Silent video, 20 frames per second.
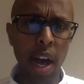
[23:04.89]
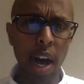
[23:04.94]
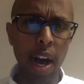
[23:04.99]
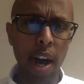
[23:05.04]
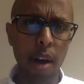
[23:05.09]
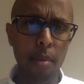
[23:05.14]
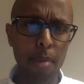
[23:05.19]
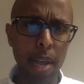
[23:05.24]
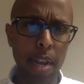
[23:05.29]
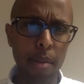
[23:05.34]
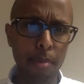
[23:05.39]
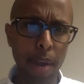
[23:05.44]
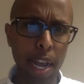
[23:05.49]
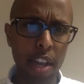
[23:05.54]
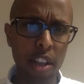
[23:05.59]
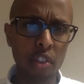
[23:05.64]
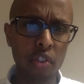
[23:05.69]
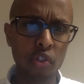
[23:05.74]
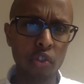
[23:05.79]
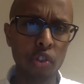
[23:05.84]
And my
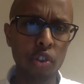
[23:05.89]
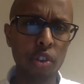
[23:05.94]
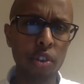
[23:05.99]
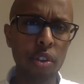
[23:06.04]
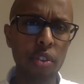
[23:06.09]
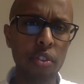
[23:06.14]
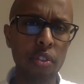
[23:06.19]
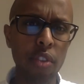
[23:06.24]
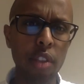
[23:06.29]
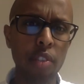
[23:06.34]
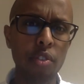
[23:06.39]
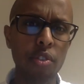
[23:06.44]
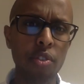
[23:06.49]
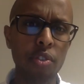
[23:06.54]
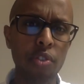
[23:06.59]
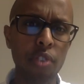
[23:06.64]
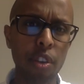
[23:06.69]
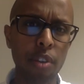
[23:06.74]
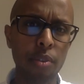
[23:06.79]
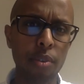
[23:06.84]
concern
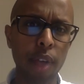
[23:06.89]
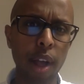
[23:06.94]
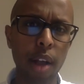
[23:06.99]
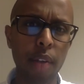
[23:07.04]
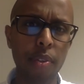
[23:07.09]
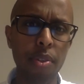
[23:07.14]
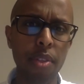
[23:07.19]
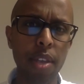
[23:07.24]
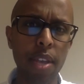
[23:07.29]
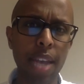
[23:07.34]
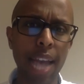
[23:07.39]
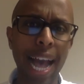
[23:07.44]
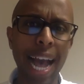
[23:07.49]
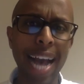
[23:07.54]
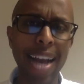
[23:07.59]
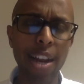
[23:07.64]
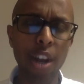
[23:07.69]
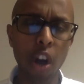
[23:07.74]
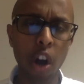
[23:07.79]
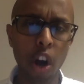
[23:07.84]
centers around the
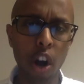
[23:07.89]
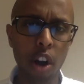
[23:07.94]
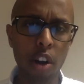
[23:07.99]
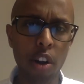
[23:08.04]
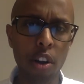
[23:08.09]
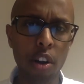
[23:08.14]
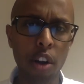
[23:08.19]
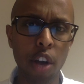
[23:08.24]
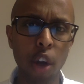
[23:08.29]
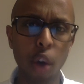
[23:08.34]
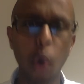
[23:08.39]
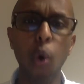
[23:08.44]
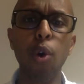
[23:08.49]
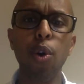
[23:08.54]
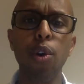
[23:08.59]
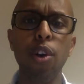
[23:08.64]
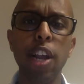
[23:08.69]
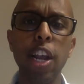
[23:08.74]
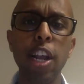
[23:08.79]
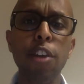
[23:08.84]
ad hoc
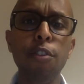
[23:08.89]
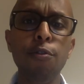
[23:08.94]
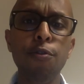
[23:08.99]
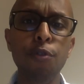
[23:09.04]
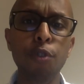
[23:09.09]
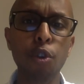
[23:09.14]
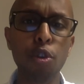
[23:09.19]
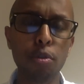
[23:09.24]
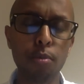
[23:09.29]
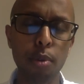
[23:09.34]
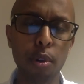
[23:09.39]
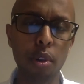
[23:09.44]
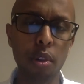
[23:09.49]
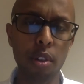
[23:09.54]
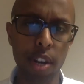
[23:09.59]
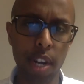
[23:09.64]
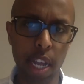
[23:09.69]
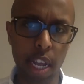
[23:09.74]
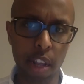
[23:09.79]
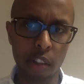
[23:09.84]
or
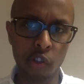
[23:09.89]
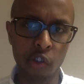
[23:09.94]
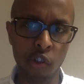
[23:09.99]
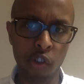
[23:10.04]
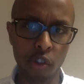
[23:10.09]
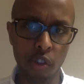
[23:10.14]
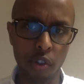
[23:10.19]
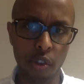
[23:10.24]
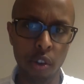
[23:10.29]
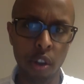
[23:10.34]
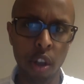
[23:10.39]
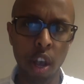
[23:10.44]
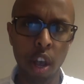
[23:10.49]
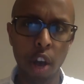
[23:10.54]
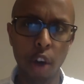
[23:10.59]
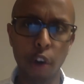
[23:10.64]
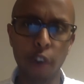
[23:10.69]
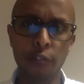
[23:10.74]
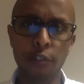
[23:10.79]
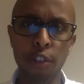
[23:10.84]
informal nature
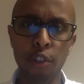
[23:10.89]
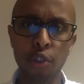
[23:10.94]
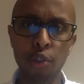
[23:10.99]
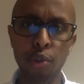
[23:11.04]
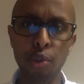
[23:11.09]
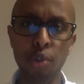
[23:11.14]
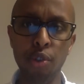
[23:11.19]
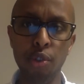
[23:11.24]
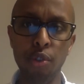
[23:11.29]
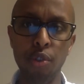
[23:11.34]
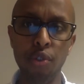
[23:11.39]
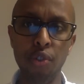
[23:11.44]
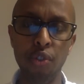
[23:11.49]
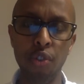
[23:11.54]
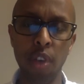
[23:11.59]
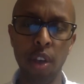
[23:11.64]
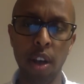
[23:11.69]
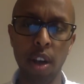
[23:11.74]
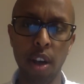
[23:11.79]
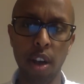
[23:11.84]
of the
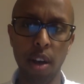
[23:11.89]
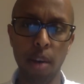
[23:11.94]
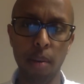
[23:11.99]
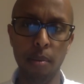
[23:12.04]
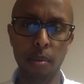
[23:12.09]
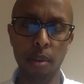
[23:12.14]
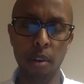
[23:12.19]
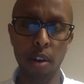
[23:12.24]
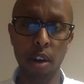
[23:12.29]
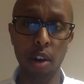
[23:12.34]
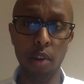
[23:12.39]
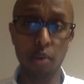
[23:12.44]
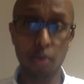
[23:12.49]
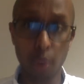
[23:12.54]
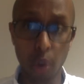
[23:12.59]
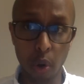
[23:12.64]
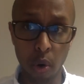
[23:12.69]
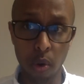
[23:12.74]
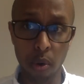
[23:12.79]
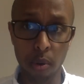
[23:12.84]
tutor's
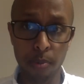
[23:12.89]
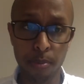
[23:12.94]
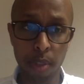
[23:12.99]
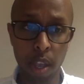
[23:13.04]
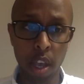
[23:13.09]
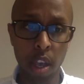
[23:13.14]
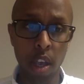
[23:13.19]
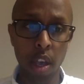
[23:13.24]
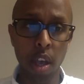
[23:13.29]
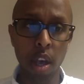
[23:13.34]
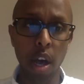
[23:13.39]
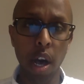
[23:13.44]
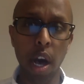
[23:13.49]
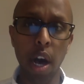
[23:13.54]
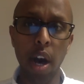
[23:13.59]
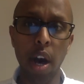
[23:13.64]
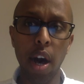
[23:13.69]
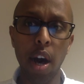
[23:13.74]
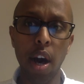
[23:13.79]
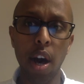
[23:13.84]
role.
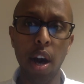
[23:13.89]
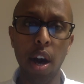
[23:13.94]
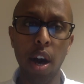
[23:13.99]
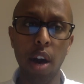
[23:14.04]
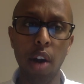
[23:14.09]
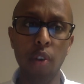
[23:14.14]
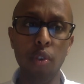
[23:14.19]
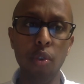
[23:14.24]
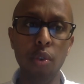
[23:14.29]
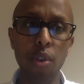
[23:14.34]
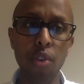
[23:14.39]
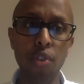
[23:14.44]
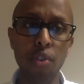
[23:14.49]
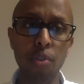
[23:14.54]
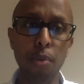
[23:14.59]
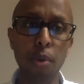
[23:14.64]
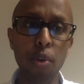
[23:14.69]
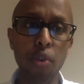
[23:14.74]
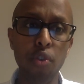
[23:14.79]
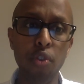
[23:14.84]
Who is
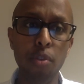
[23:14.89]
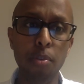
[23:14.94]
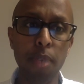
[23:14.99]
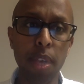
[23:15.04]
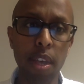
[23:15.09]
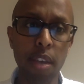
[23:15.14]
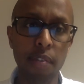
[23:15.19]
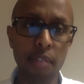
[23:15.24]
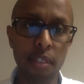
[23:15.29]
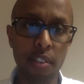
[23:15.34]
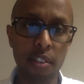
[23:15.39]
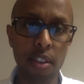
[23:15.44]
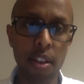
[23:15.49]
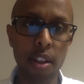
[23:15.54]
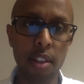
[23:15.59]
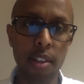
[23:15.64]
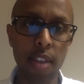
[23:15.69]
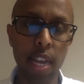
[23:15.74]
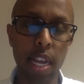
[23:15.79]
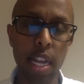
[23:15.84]
supposed to be
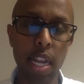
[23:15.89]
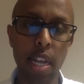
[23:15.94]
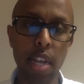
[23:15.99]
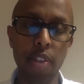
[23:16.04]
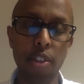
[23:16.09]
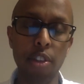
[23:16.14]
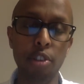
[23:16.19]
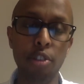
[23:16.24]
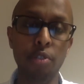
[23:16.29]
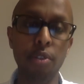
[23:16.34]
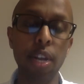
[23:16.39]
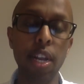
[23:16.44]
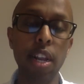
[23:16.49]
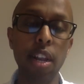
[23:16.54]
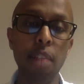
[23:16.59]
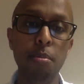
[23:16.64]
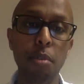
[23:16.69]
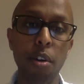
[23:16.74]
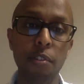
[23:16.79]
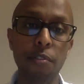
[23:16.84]
facilitating the
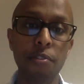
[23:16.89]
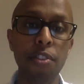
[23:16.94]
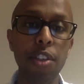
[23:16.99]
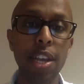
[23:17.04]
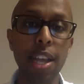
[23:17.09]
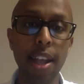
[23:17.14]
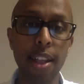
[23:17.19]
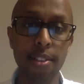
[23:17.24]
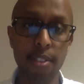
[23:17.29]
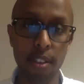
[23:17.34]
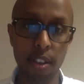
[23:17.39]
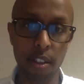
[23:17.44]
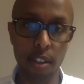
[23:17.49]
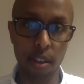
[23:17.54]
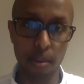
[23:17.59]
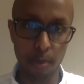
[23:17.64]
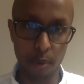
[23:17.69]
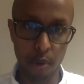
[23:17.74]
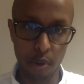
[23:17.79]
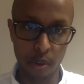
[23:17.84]
curriculum of the
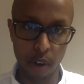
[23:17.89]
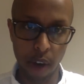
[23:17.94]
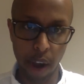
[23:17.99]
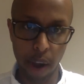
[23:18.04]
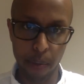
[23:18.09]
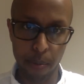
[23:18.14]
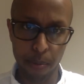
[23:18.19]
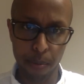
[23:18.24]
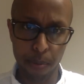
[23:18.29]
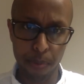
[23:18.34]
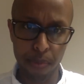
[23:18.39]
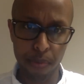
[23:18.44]
SAT program.